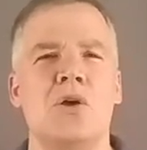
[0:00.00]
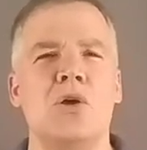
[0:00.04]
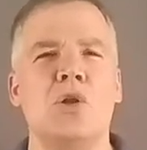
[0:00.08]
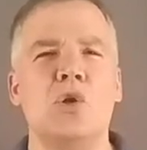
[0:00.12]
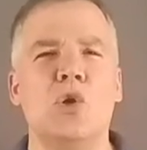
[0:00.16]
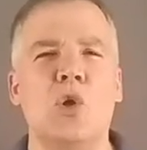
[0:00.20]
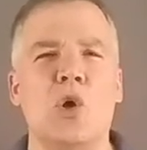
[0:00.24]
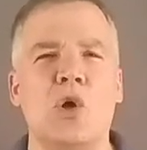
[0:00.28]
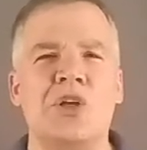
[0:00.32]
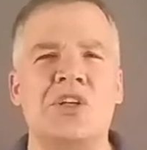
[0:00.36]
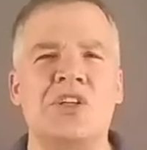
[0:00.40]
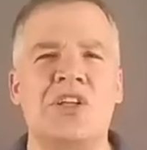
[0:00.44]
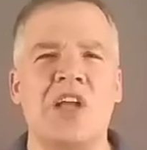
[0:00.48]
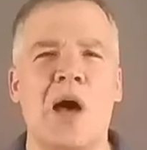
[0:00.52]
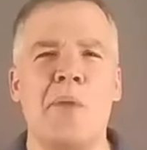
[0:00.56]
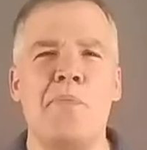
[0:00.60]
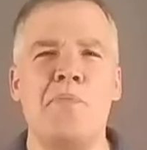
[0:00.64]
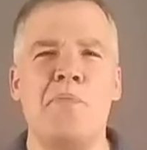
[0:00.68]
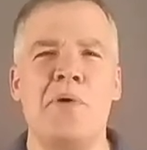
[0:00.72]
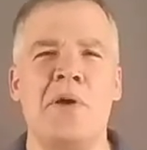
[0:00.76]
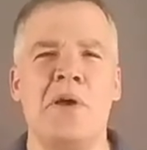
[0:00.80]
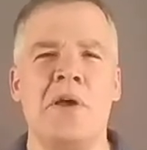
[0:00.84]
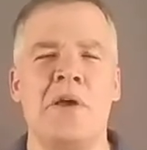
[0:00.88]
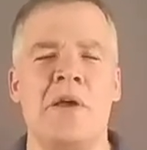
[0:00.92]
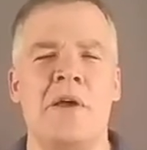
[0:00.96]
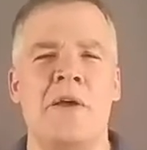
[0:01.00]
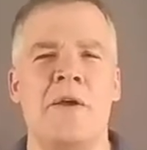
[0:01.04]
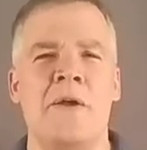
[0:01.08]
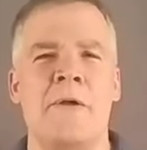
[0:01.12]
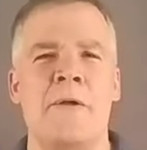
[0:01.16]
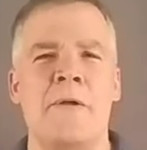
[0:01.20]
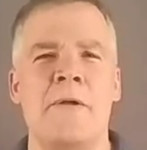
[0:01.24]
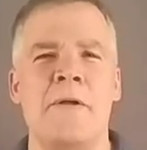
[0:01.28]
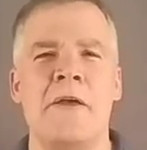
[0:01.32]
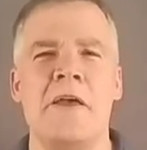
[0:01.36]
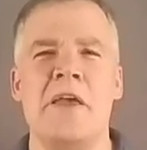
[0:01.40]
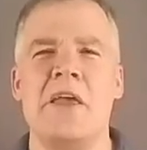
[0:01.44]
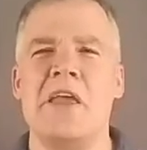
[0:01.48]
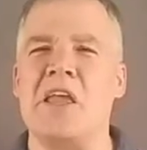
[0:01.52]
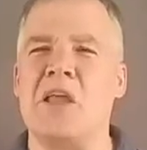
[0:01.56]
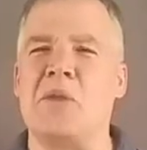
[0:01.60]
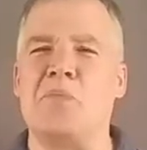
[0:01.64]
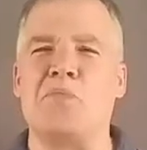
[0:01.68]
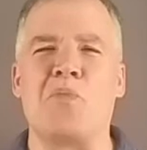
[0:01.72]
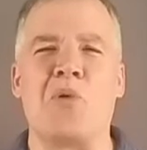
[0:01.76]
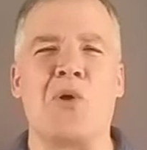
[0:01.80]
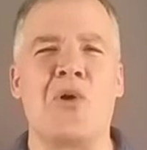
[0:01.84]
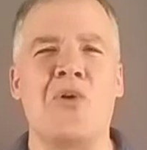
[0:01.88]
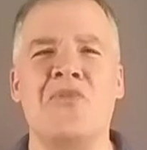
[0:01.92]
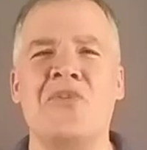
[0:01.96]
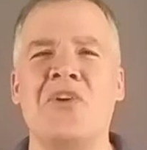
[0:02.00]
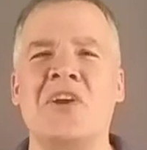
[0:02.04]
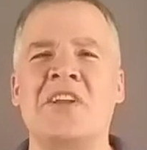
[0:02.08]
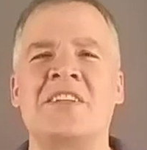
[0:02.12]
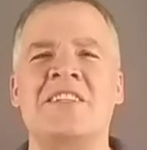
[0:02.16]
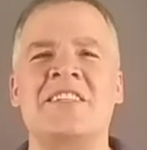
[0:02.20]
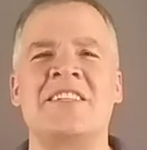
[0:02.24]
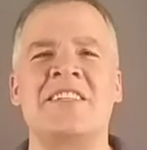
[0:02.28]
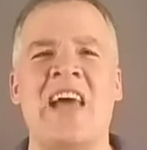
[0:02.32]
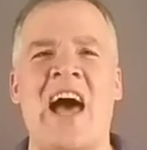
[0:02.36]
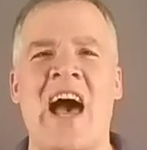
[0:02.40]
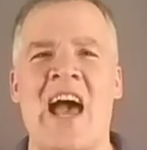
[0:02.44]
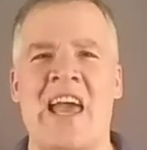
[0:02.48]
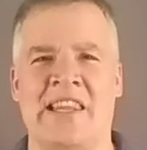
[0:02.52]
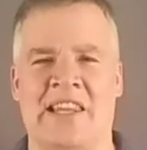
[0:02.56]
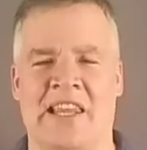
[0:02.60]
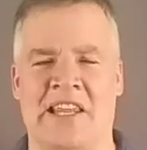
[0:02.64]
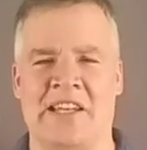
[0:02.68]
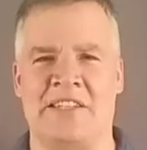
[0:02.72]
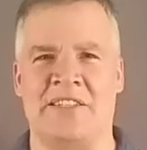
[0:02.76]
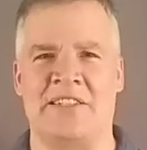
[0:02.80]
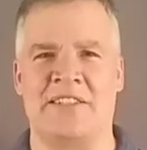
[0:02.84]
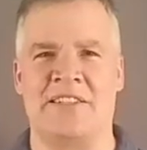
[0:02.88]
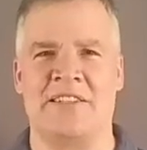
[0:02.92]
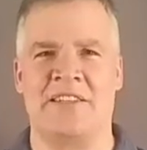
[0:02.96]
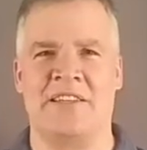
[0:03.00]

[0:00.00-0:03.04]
looked up in perfect silence